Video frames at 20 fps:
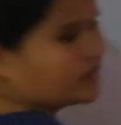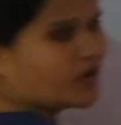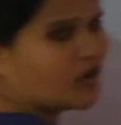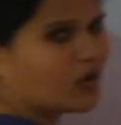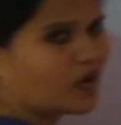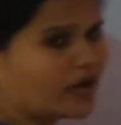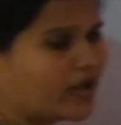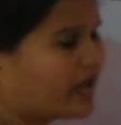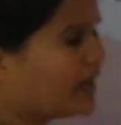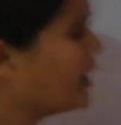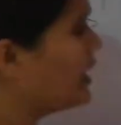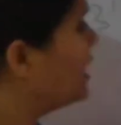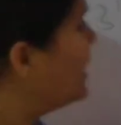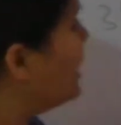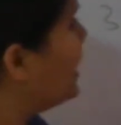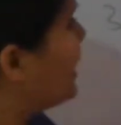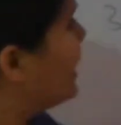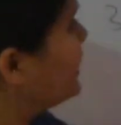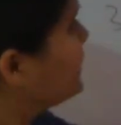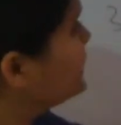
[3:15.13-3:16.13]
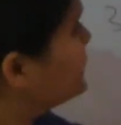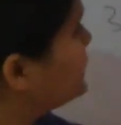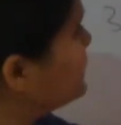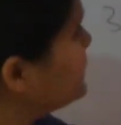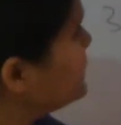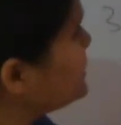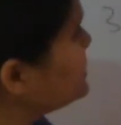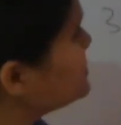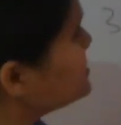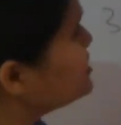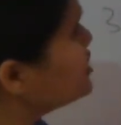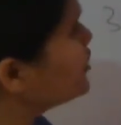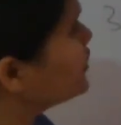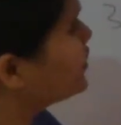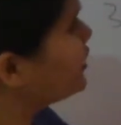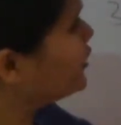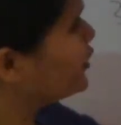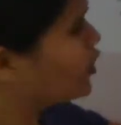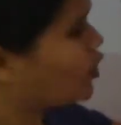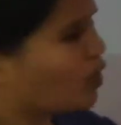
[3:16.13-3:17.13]
okay, and these
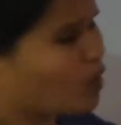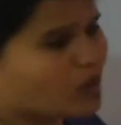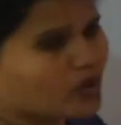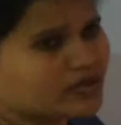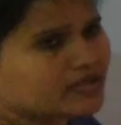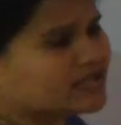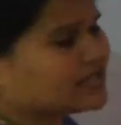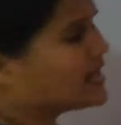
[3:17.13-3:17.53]
nucleotides